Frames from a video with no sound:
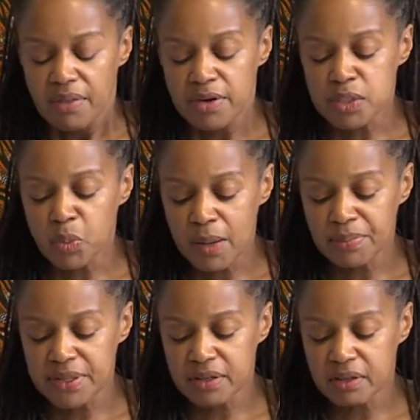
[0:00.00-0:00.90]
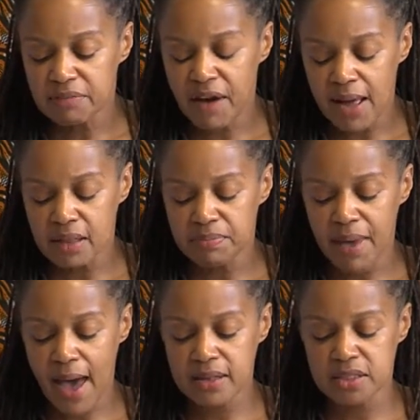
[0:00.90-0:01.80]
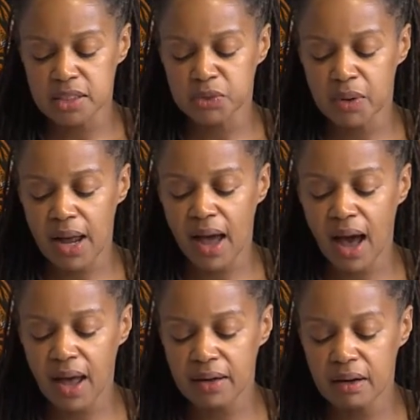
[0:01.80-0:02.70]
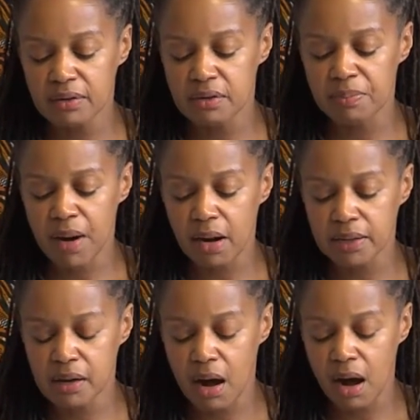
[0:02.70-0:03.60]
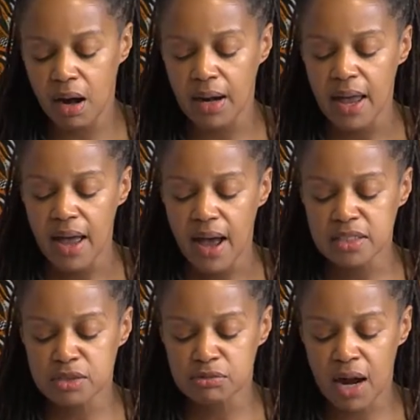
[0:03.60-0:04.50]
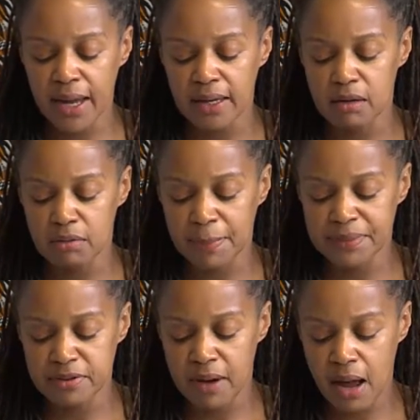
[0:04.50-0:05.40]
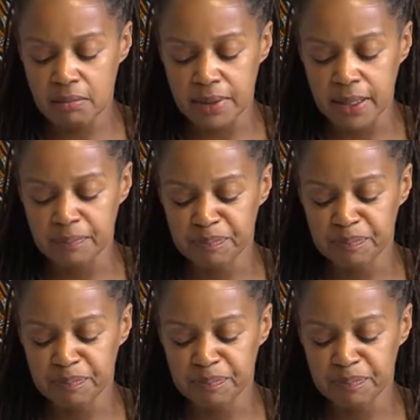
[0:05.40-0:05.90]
There's one particularly violent passage where I hide under a parked car as a riot erupts around me.